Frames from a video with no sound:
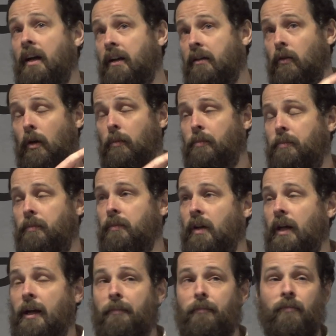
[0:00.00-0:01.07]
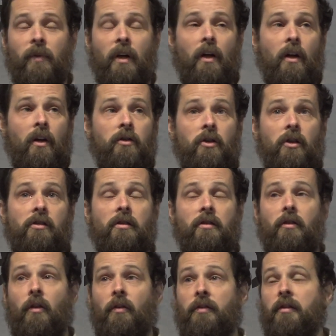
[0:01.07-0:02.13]
I grew up just to the
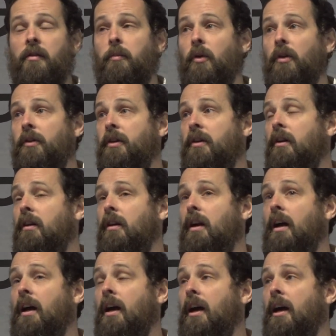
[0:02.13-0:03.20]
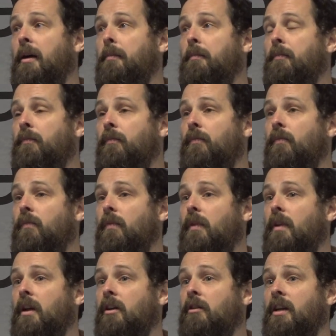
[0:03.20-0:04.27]
north of the border.
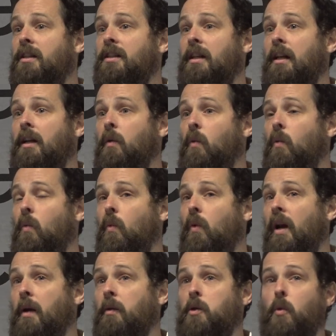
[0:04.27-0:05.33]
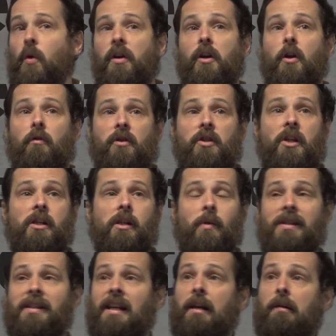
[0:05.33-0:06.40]
Increasingly, when I was working overseas, I
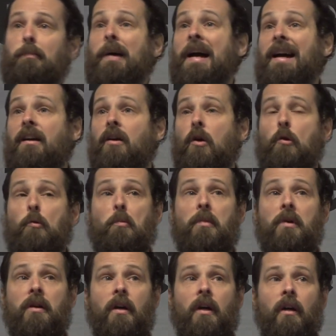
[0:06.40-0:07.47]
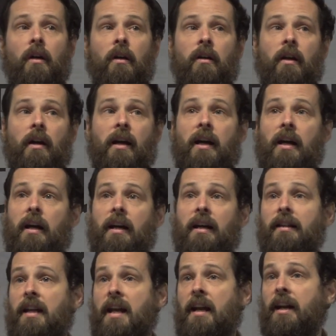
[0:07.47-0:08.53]
was seeing back home
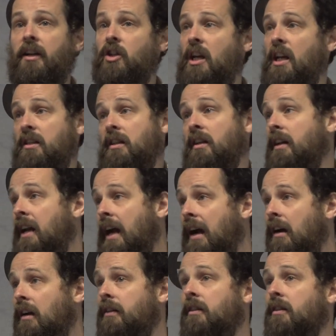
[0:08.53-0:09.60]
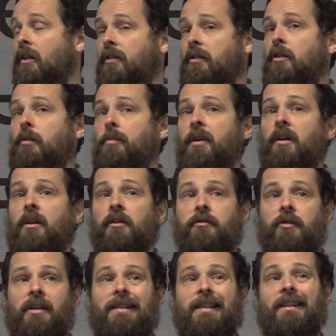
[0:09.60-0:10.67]
in the NHS and in Ireland and other European
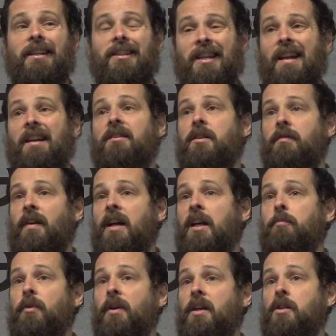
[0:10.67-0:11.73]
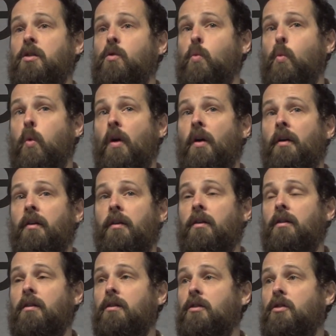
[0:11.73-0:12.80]
countries, the challenge of high prices weren't
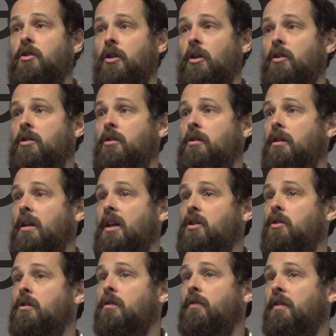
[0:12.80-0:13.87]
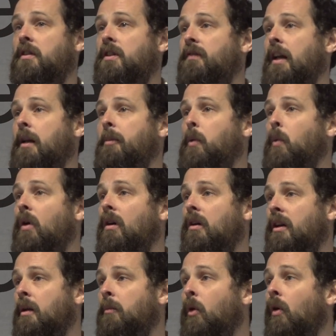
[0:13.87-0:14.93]
just issues for the developing world
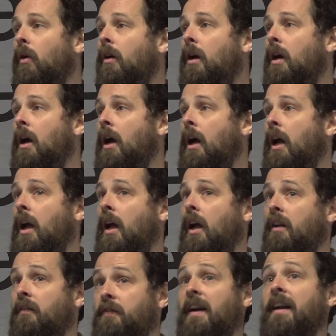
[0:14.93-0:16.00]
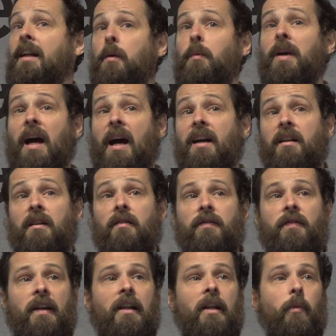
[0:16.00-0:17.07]
anymore. And frankly, I didn't
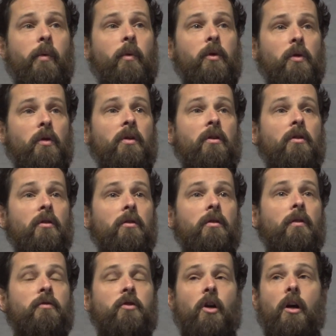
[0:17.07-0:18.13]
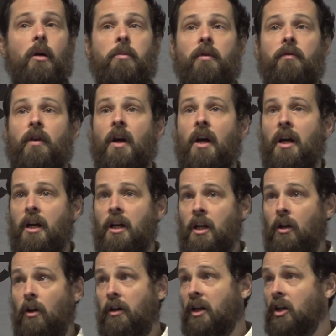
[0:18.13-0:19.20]
feel that we were doing a good enough job of
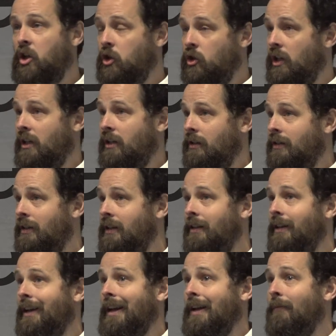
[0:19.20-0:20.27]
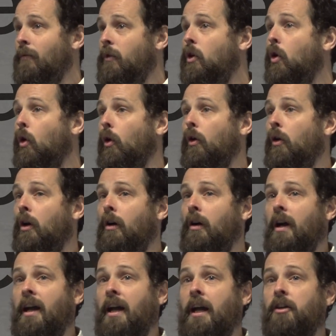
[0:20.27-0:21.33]
looking straight at the core
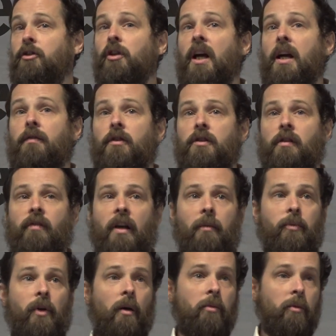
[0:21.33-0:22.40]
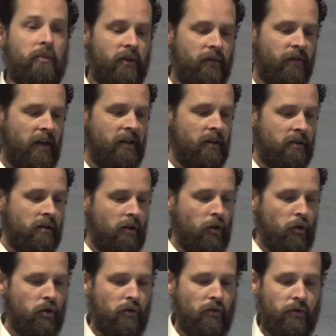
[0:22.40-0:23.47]
drivers of that problem to find the
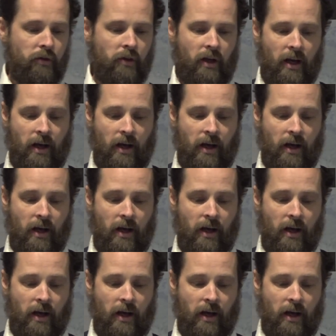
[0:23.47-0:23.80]
solutions.